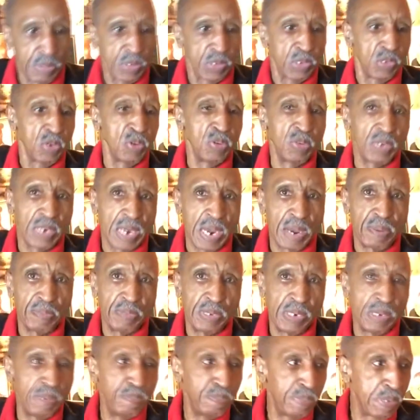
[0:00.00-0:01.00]
him at a certain time. We
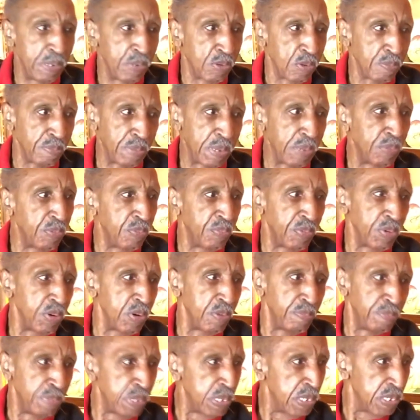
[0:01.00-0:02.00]
didn't beat him because they were
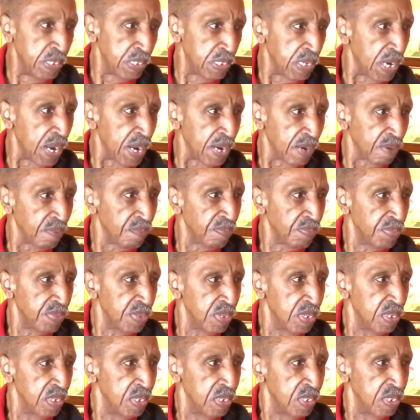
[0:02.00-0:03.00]
very business-like.
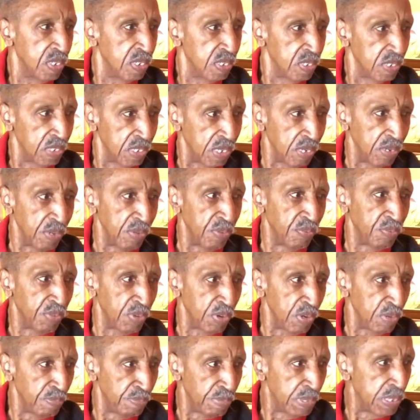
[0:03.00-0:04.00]
Yes. Yeah, he was
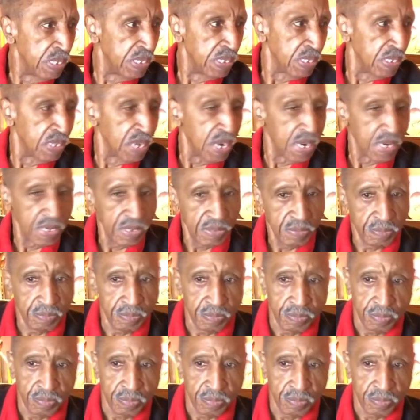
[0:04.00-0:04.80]
very business-like.